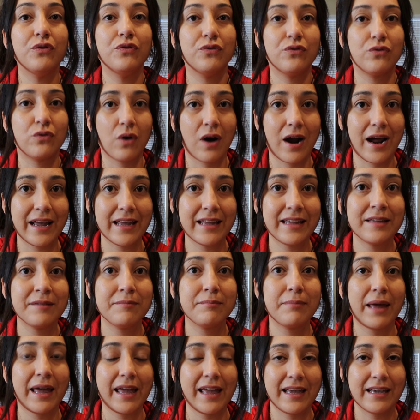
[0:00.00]
frying
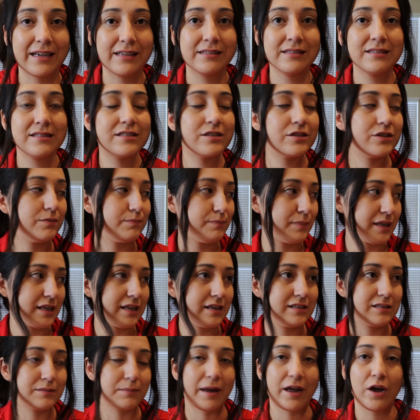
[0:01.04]
pans
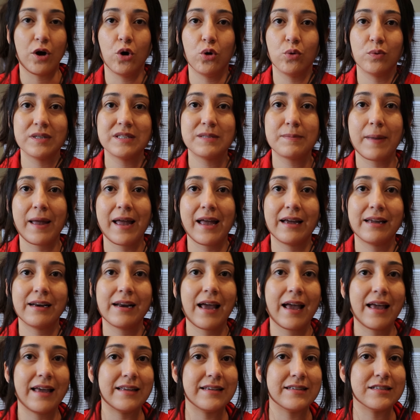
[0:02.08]
because my Always pan
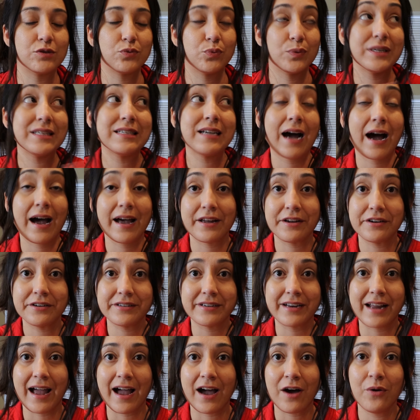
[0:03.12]
is retired
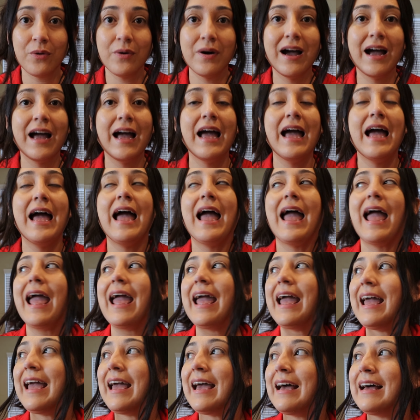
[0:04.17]
now.
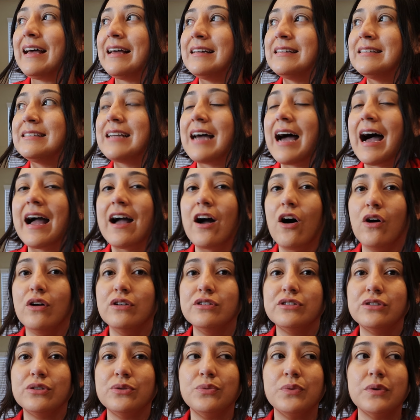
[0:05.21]
And I also